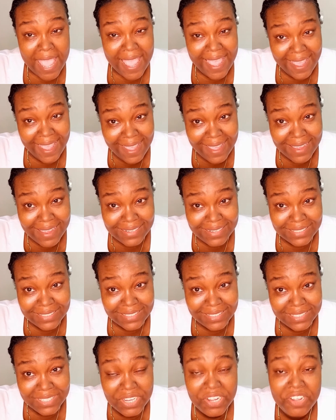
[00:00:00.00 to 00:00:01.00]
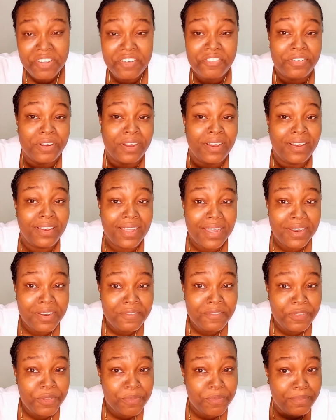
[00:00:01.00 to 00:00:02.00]
And for a lot
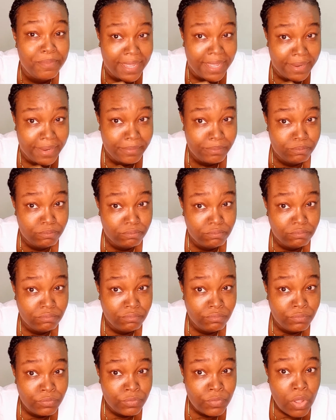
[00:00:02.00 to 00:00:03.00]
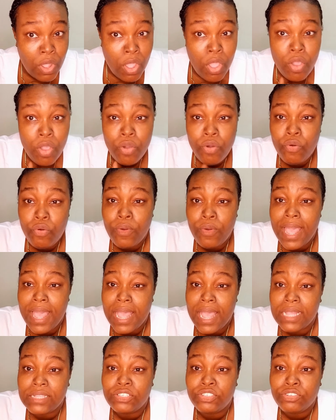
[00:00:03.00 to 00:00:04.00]
of you men who
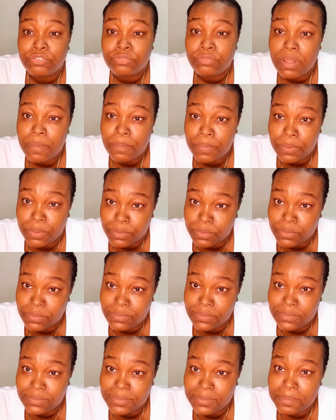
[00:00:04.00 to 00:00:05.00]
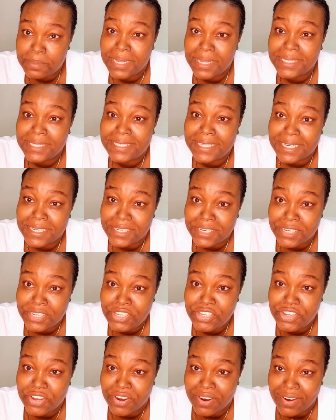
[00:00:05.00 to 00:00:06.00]
has trouble
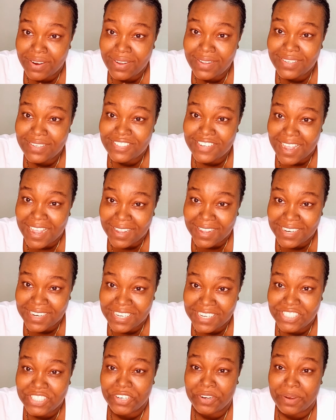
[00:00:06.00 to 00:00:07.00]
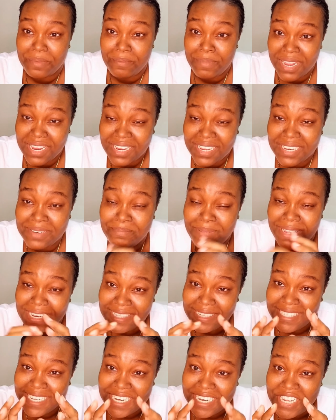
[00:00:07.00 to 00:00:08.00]
maintaining your ejaculation or
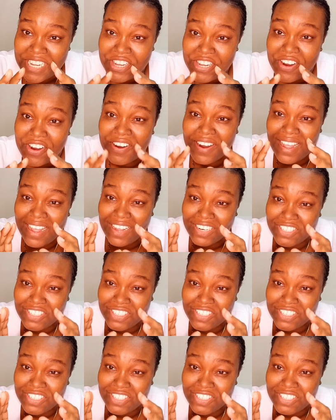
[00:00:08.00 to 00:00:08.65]
maintaining your